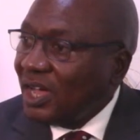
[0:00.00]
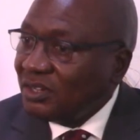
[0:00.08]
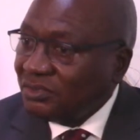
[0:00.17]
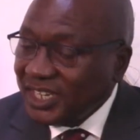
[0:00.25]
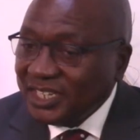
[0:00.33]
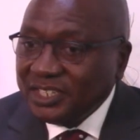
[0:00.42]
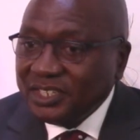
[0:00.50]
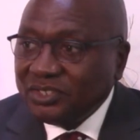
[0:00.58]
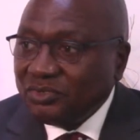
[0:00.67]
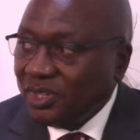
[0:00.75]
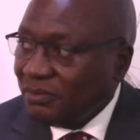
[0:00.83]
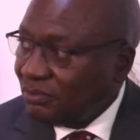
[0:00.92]
ready
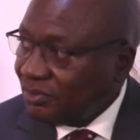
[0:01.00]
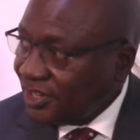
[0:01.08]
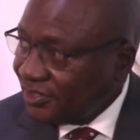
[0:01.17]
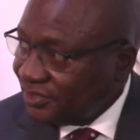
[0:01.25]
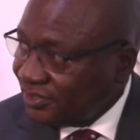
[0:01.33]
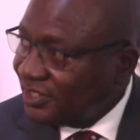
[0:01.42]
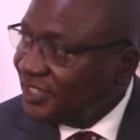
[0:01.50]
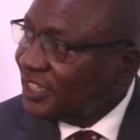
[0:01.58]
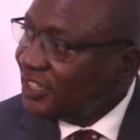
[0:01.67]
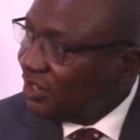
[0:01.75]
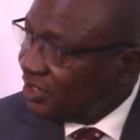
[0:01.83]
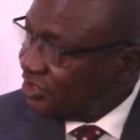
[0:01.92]
to embrace
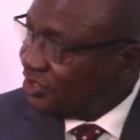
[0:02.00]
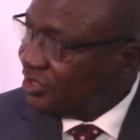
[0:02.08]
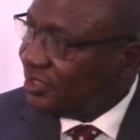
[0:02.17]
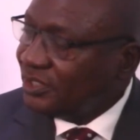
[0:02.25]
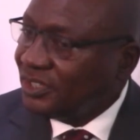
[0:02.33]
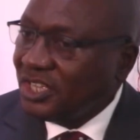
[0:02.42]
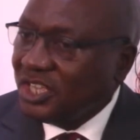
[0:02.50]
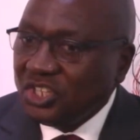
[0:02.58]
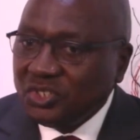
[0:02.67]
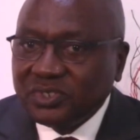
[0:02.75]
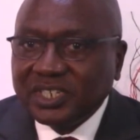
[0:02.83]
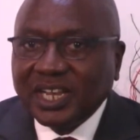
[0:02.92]
technology,
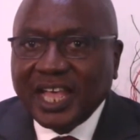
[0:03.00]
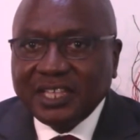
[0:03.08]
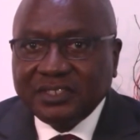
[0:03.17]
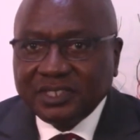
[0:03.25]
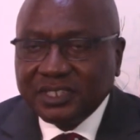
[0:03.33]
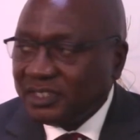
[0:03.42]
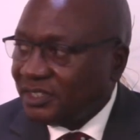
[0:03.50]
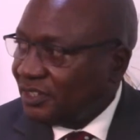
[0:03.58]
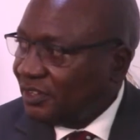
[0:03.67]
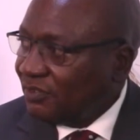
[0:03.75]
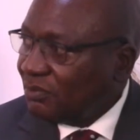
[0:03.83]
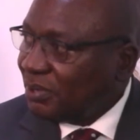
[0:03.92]
utilize it
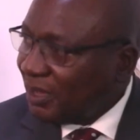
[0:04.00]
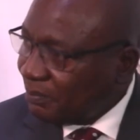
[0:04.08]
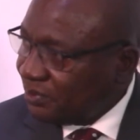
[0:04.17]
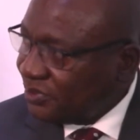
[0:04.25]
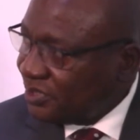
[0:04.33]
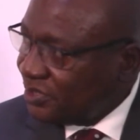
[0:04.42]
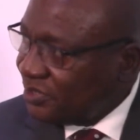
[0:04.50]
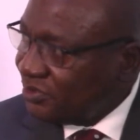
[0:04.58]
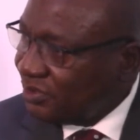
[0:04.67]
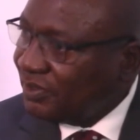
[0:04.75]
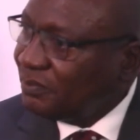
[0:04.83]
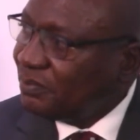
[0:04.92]
for purposes
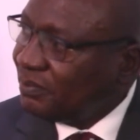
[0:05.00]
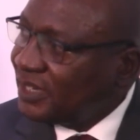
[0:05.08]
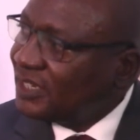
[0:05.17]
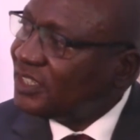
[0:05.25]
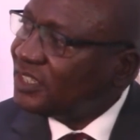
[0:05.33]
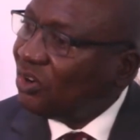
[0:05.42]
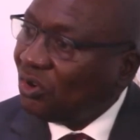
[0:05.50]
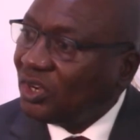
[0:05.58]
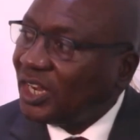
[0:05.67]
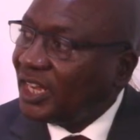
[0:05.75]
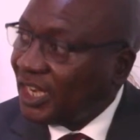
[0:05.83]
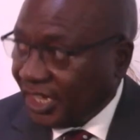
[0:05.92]
of implementing
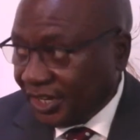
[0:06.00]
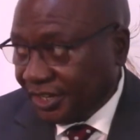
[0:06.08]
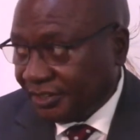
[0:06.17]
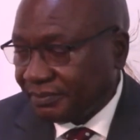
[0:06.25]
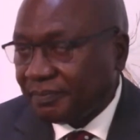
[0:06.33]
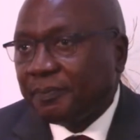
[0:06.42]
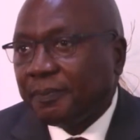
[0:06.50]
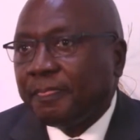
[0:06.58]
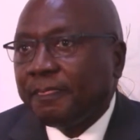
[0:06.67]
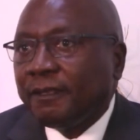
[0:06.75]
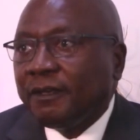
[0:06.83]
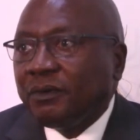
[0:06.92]
online learning.
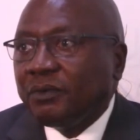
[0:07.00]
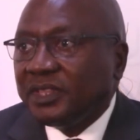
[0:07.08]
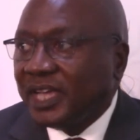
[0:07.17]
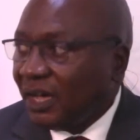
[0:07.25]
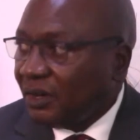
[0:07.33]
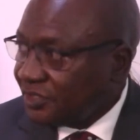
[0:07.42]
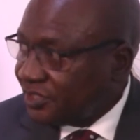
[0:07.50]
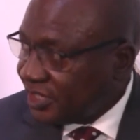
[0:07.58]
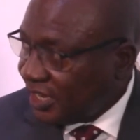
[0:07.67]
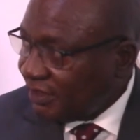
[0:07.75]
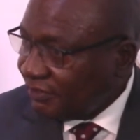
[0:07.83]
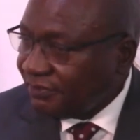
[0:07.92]
Without
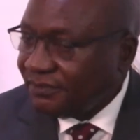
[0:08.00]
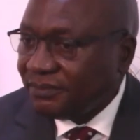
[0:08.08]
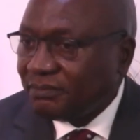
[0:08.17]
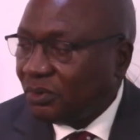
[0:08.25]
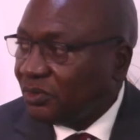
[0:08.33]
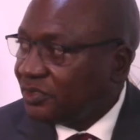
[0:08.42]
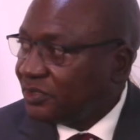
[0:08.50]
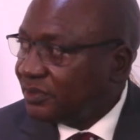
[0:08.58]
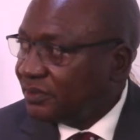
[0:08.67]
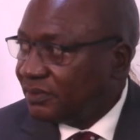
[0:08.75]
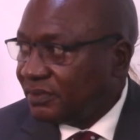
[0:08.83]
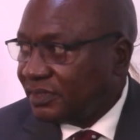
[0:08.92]
staff, both
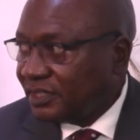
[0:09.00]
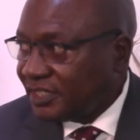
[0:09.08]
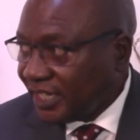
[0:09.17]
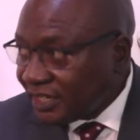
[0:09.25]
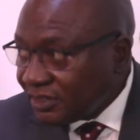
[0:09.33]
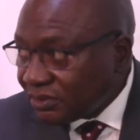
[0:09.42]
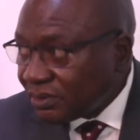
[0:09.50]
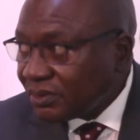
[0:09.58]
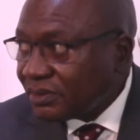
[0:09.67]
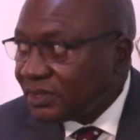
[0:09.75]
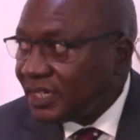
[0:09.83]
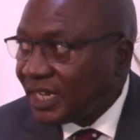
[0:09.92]

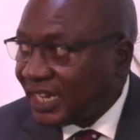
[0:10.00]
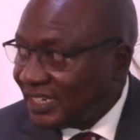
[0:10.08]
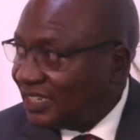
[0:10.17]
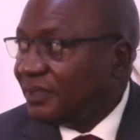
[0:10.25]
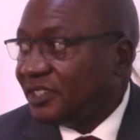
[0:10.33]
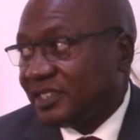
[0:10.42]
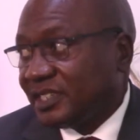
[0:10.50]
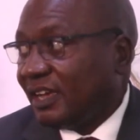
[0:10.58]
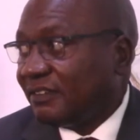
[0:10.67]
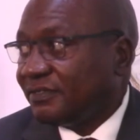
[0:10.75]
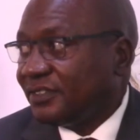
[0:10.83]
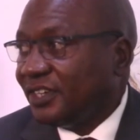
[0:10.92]
technical and academic staff,
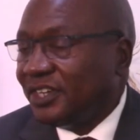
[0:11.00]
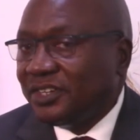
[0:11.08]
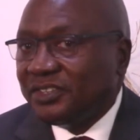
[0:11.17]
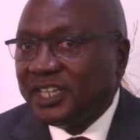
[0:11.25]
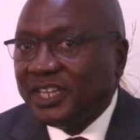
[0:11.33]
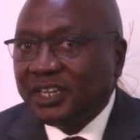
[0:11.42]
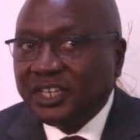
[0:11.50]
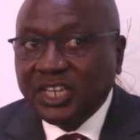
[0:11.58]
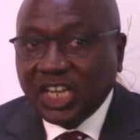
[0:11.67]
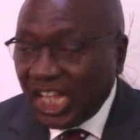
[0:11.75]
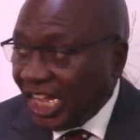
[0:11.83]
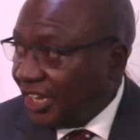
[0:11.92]
then
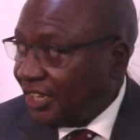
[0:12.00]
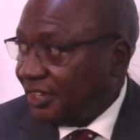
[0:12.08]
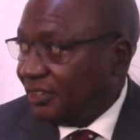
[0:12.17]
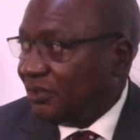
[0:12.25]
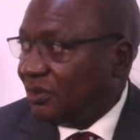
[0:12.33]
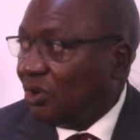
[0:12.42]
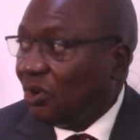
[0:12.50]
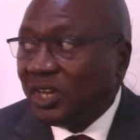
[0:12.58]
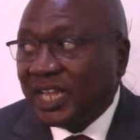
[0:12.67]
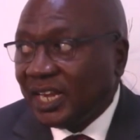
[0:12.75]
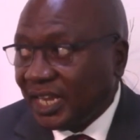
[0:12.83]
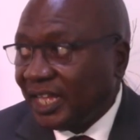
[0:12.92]
e-learning or
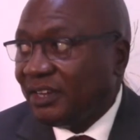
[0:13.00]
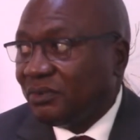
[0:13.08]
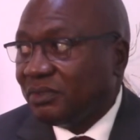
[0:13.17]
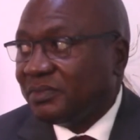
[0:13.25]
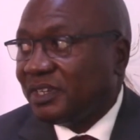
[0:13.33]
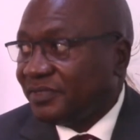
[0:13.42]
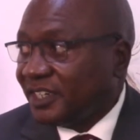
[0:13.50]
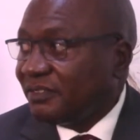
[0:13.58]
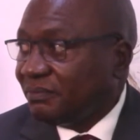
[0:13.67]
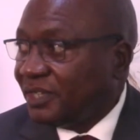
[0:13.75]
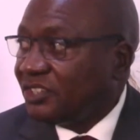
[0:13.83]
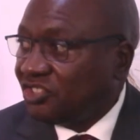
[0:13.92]
online learning will be a very
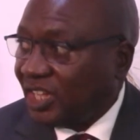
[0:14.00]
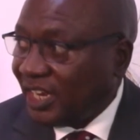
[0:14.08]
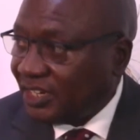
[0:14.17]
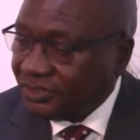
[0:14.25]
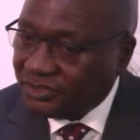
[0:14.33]
big challenge.